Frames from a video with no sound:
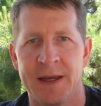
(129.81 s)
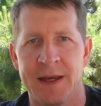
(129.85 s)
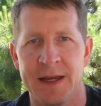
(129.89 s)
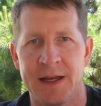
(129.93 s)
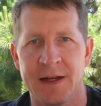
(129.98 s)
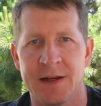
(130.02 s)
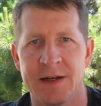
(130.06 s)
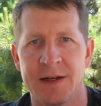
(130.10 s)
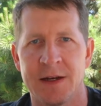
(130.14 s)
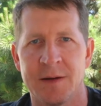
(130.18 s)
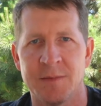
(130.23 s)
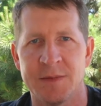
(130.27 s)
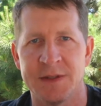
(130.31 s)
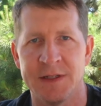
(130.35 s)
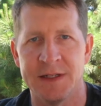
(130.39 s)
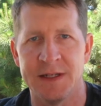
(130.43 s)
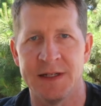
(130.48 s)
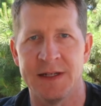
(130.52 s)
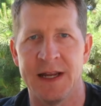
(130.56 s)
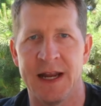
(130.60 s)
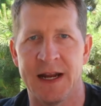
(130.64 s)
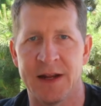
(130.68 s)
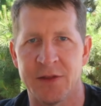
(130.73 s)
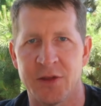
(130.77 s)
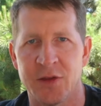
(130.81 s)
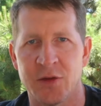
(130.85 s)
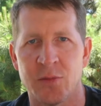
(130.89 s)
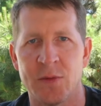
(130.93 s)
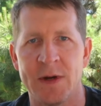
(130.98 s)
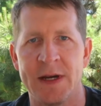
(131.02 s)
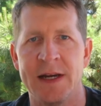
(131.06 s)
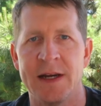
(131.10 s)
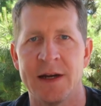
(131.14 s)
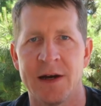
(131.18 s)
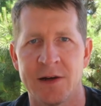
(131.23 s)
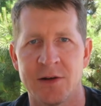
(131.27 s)
it comes in at
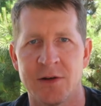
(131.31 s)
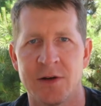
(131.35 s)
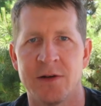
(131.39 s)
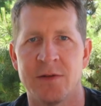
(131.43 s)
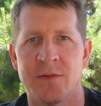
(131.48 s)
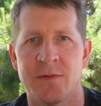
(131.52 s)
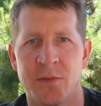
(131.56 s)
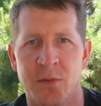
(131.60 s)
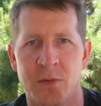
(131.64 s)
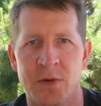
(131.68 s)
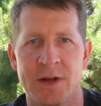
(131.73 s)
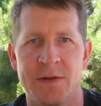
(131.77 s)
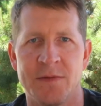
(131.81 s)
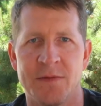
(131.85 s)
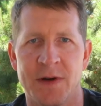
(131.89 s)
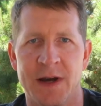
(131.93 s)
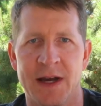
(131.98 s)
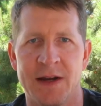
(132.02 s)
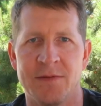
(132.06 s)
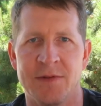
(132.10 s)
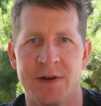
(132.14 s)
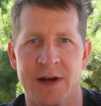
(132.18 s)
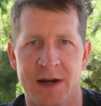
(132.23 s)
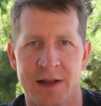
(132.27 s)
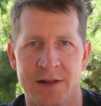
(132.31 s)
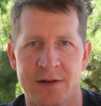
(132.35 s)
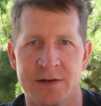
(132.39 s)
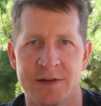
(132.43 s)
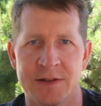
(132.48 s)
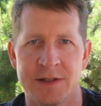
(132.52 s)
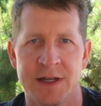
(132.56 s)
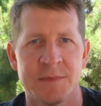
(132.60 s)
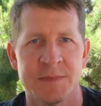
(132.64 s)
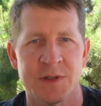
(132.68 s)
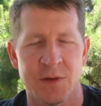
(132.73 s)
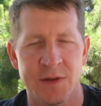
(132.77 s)

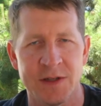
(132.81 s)
$345.